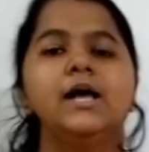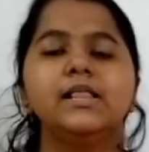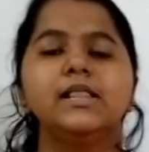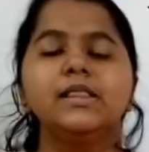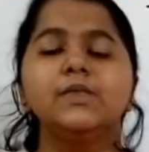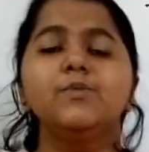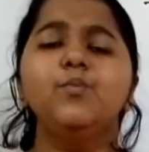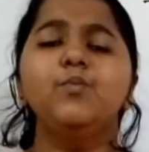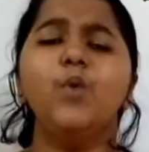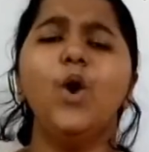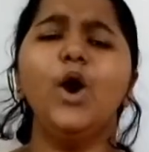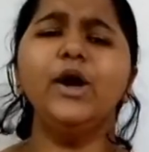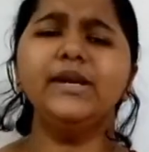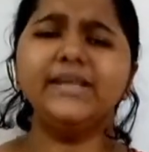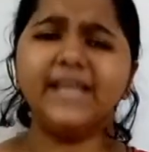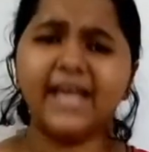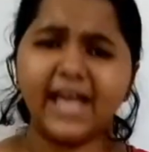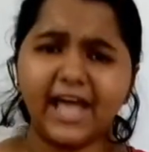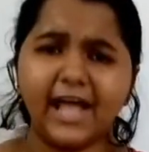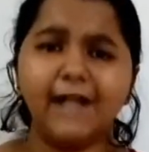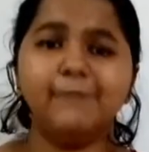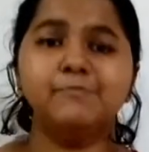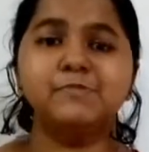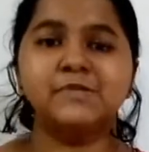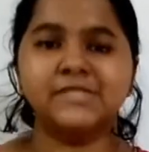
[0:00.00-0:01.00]
What
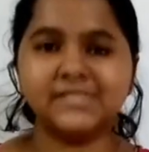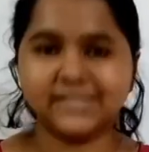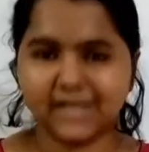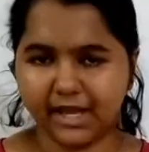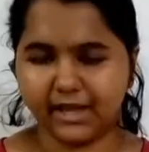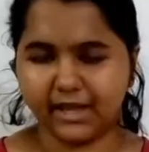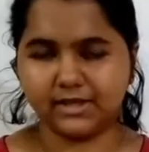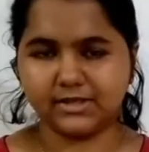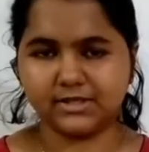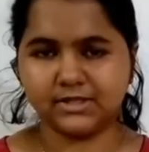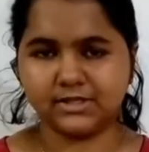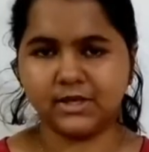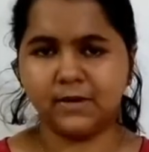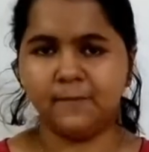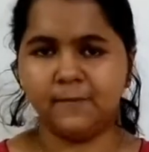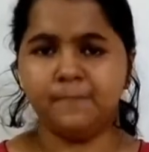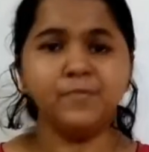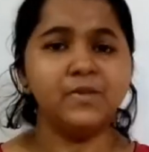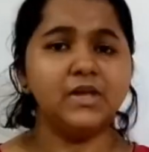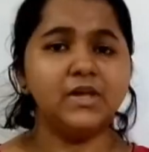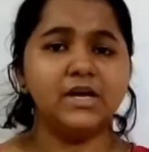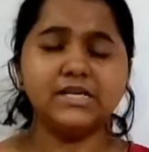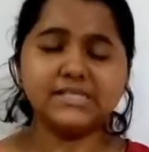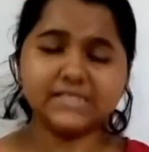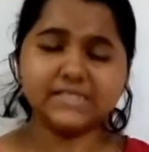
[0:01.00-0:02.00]
helps sight?
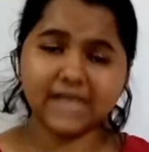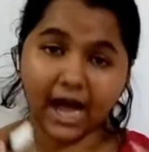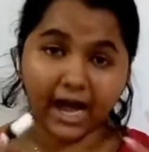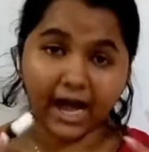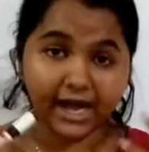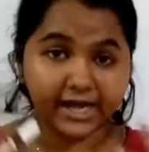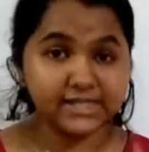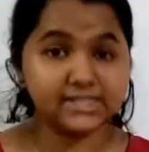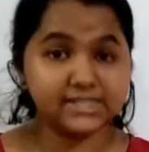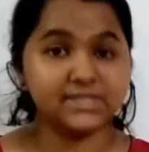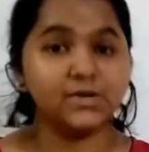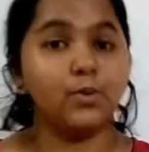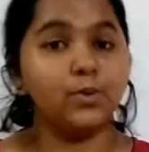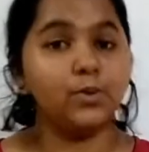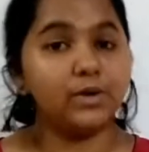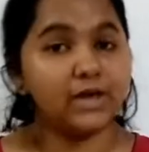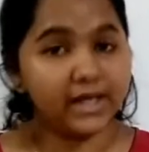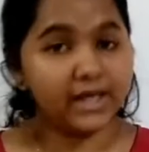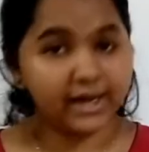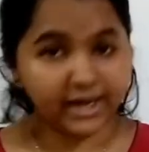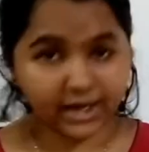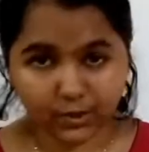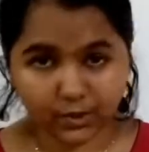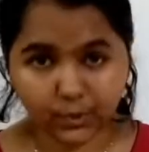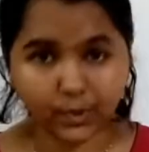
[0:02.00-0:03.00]
Is eyes only
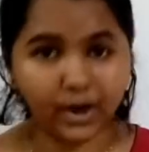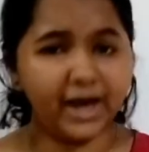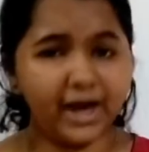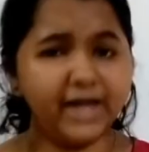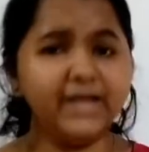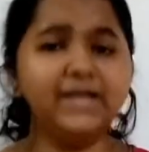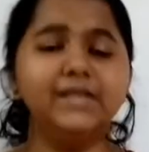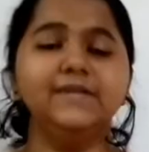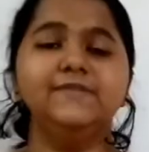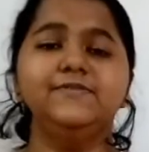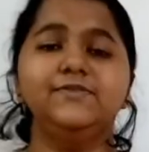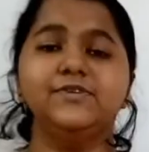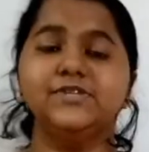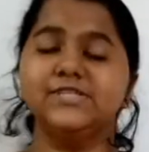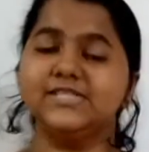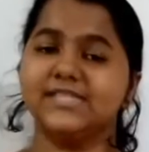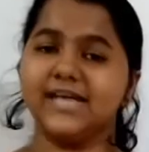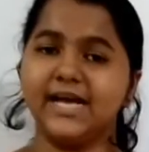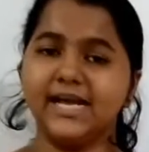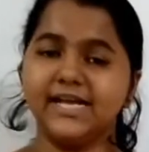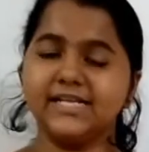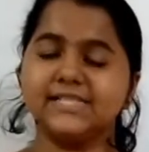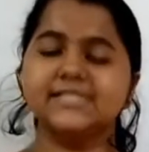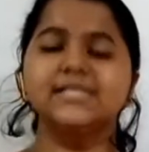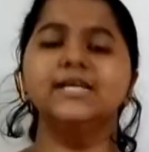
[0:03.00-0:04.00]
required for
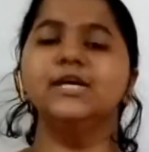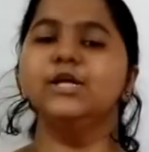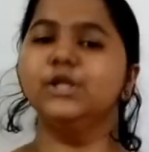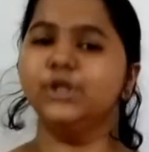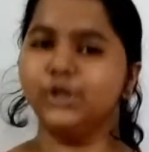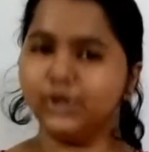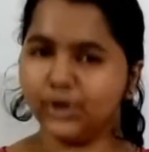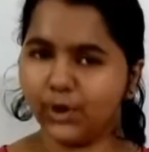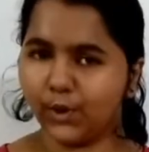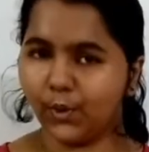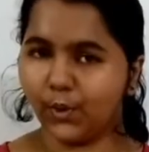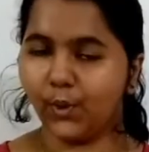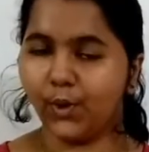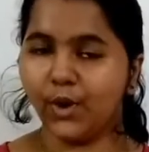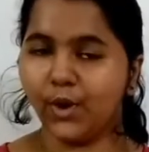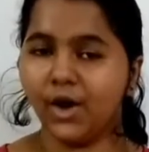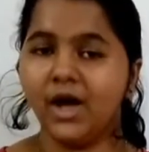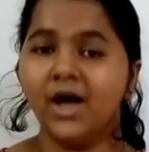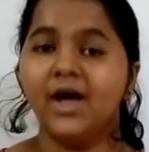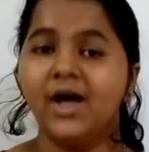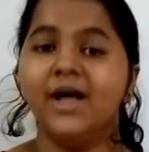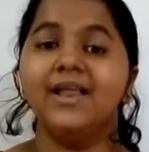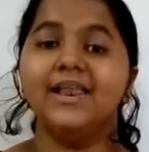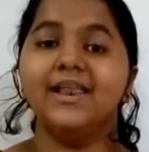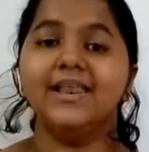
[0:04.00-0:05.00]
sight? No.
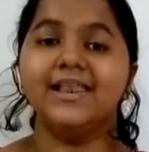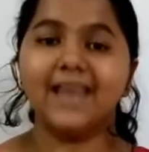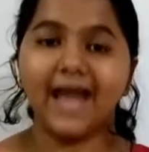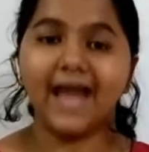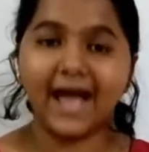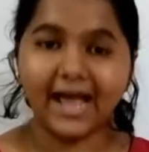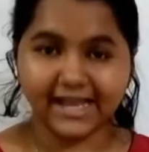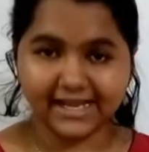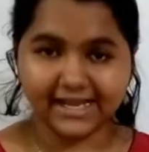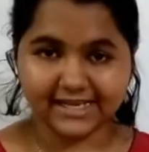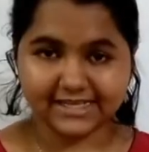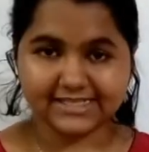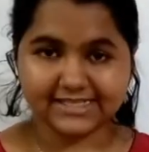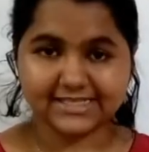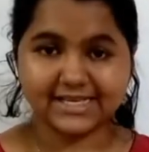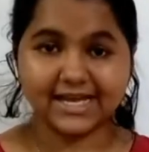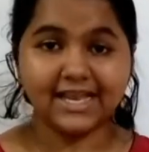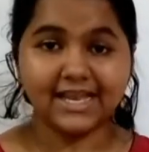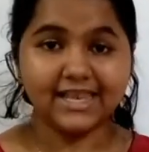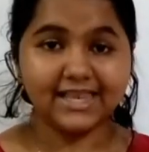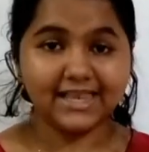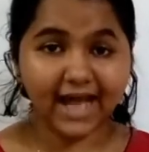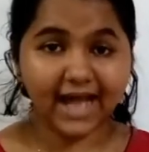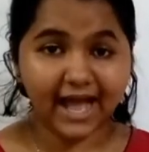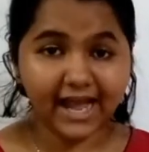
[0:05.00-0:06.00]
Light.
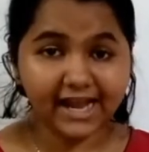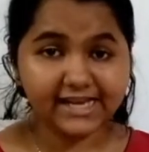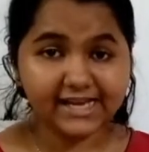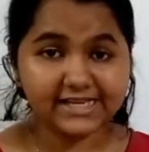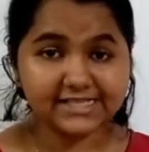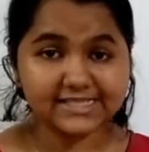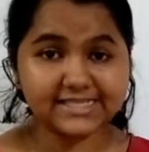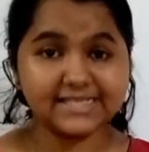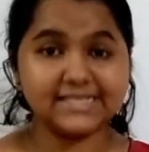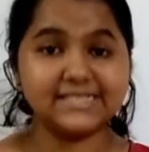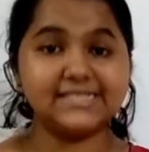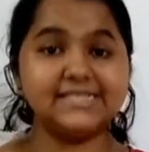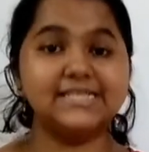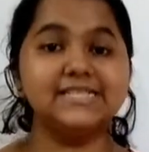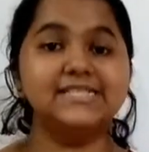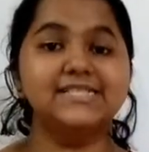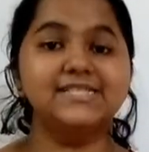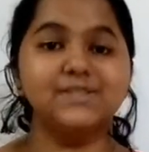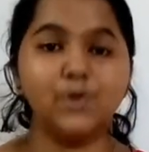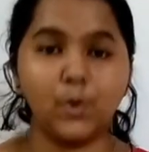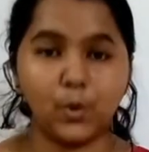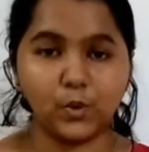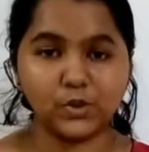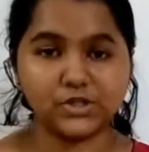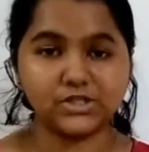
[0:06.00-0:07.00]
Light is the
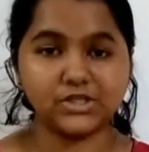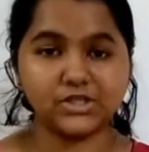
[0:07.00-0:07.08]
source